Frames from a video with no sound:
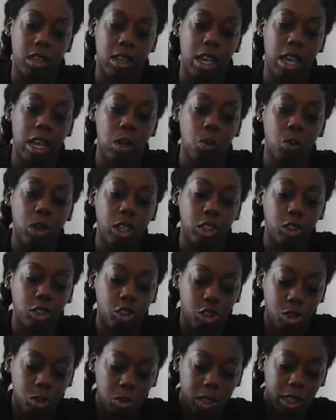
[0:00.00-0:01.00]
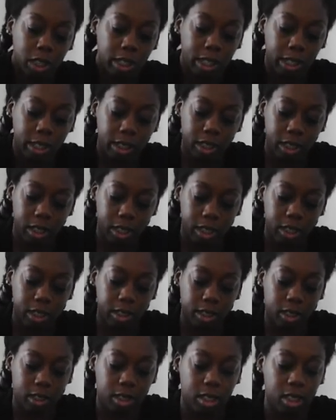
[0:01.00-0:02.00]
And when you do it like
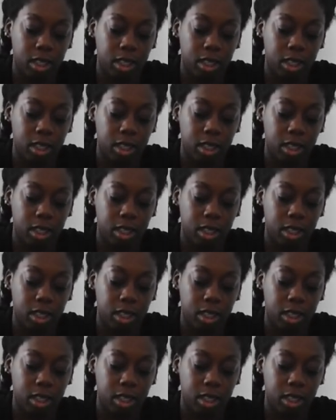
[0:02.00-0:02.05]
this,